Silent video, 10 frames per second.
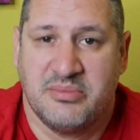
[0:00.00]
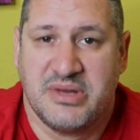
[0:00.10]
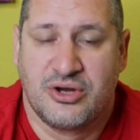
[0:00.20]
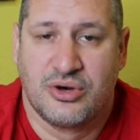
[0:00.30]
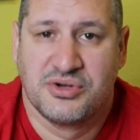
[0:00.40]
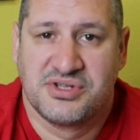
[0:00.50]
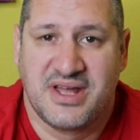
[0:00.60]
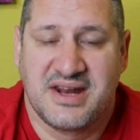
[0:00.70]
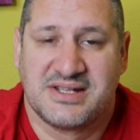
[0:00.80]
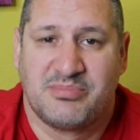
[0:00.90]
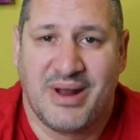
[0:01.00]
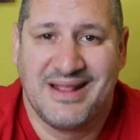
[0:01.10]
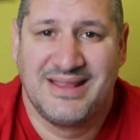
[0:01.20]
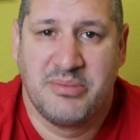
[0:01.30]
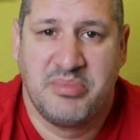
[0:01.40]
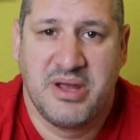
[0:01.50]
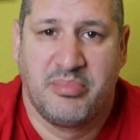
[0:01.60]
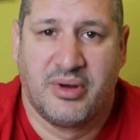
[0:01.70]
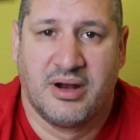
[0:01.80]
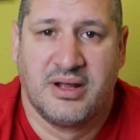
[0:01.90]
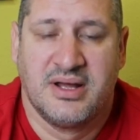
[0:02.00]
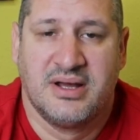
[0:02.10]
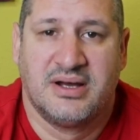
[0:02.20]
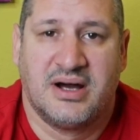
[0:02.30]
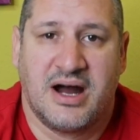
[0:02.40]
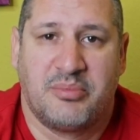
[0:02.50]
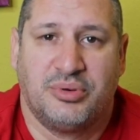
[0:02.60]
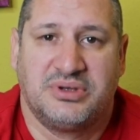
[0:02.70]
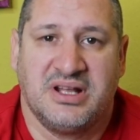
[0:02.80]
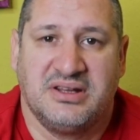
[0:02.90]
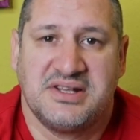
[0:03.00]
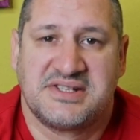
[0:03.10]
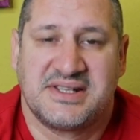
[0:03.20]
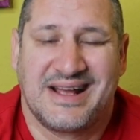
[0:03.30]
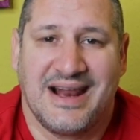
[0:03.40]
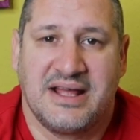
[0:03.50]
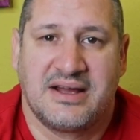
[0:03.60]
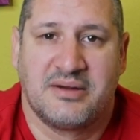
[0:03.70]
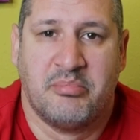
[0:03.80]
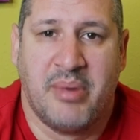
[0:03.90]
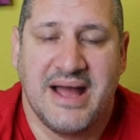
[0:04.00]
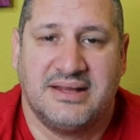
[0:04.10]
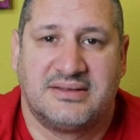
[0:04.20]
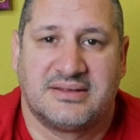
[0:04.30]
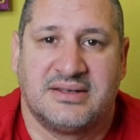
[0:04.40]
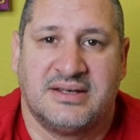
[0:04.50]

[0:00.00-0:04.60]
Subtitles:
because there is plenty people are putting this clickbait